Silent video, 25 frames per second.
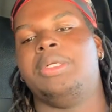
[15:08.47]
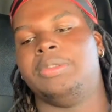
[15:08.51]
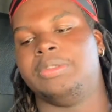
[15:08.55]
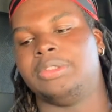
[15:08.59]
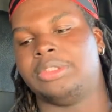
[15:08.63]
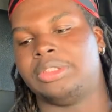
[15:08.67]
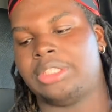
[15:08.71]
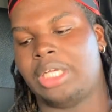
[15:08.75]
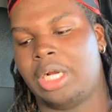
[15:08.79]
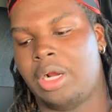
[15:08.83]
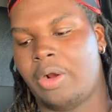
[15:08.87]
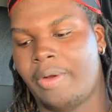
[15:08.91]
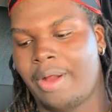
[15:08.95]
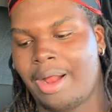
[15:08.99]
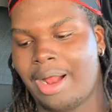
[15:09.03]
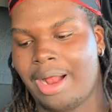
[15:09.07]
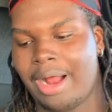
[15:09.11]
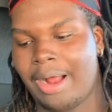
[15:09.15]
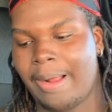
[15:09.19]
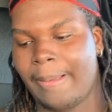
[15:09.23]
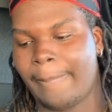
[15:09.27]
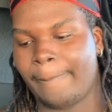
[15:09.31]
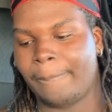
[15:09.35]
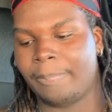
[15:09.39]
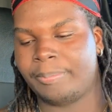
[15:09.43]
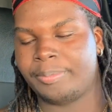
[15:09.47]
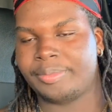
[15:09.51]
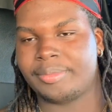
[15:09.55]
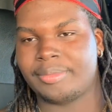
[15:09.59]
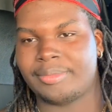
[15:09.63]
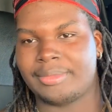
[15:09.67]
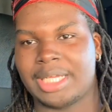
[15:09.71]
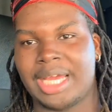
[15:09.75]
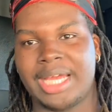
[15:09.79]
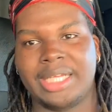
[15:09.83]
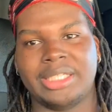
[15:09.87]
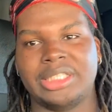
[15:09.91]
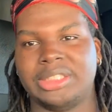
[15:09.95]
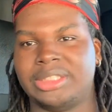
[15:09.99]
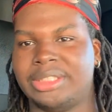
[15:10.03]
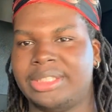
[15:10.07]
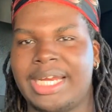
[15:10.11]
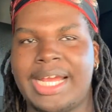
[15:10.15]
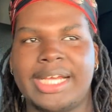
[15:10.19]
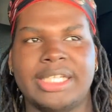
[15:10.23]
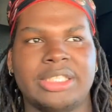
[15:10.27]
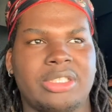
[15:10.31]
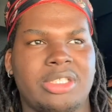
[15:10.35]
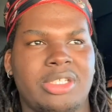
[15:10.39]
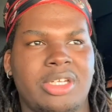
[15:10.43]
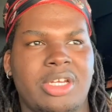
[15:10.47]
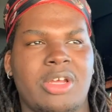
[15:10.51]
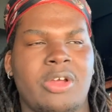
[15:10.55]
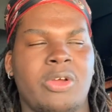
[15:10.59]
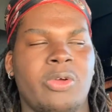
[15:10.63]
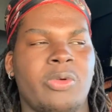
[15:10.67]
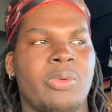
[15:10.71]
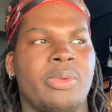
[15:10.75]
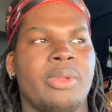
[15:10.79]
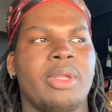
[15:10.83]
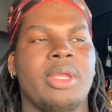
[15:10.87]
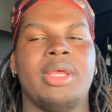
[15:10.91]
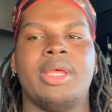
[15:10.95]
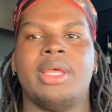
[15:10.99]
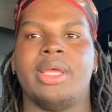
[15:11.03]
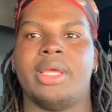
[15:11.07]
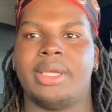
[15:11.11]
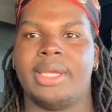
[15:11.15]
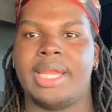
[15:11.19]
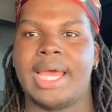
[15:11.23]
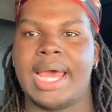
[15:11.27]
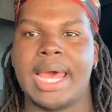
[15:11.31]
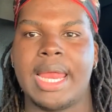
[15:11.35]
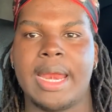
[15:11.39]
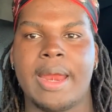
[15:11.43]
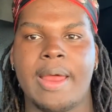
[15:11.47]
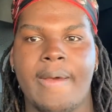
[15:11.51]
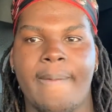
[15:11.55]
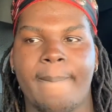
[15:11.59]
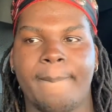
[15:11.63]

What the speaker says: So it's just nice to know that